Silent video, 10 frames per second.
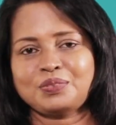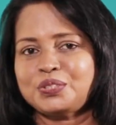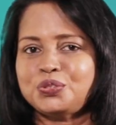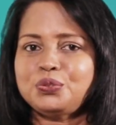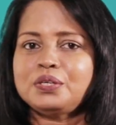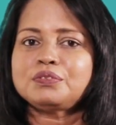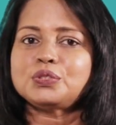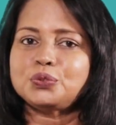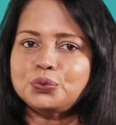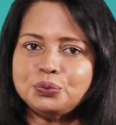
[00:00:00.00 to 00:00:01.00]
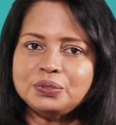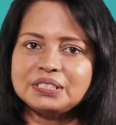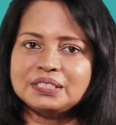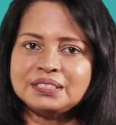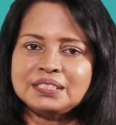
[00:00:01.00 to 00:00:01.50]
What you have to do
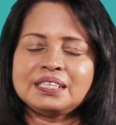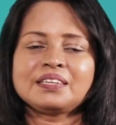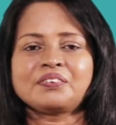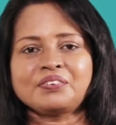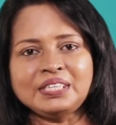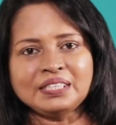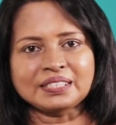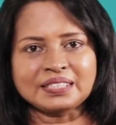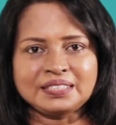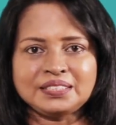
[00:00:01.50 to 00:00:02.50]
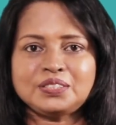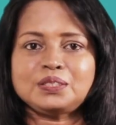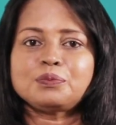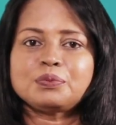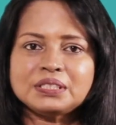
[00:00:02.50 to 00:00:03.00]
is rearrange
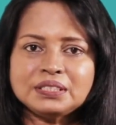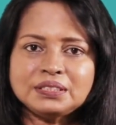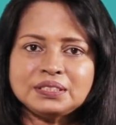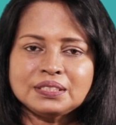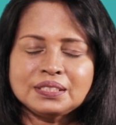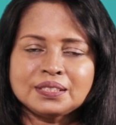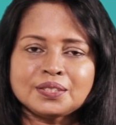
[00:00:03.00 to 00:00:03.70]
the words